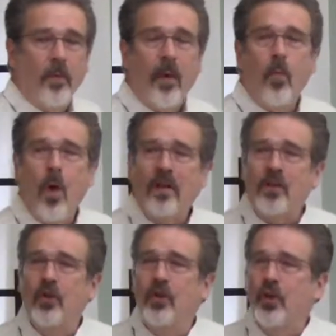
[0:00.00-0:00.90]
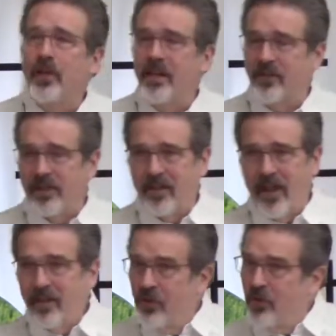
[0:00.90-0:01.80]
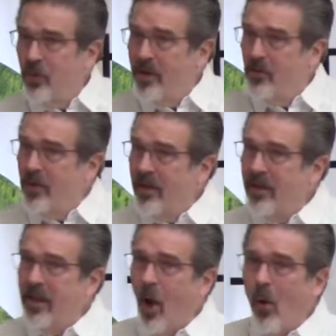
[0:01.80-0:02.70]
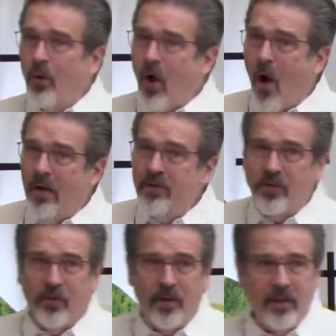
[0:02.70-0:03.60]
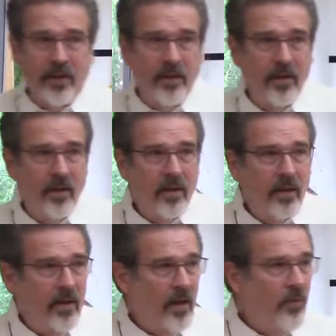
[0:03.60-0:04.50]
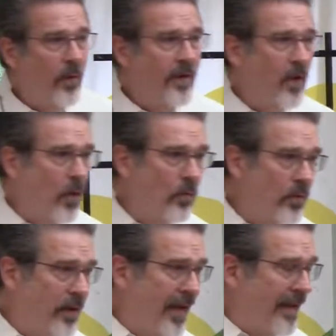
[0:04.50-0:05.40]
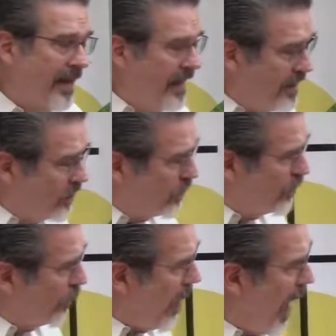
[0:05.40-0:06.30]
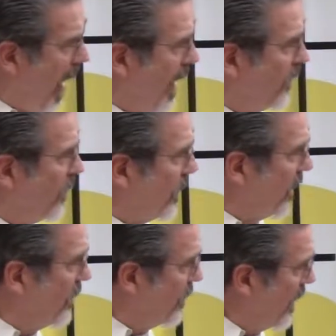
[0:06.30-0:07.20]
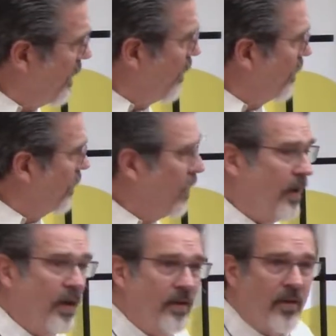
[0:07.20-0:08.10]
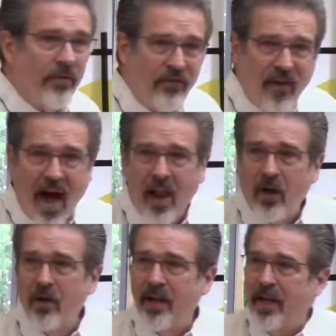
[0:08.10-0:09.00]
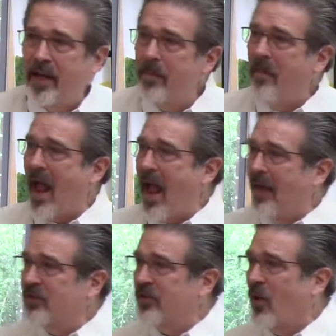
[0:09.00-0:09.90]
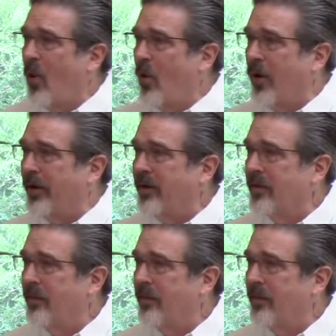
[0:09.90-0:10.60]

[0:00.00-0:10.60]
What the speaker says: But what good is it? And do we really hold on to it if we don't at least try to continue to follow Him as Lord?